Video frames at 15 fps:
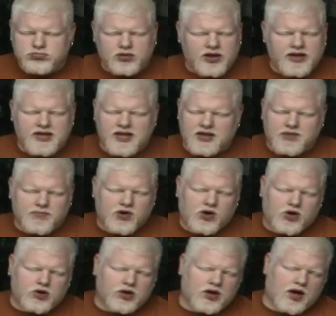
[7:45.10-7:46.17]
I did them
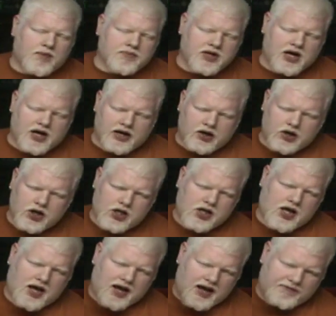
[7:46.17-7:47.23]
all. I'm tired.
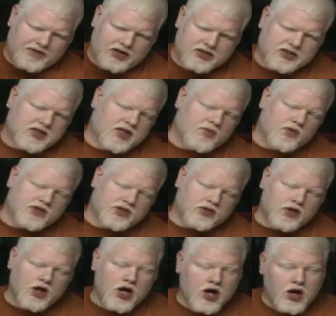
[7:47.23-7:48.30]
I have a nice Steam Whistle.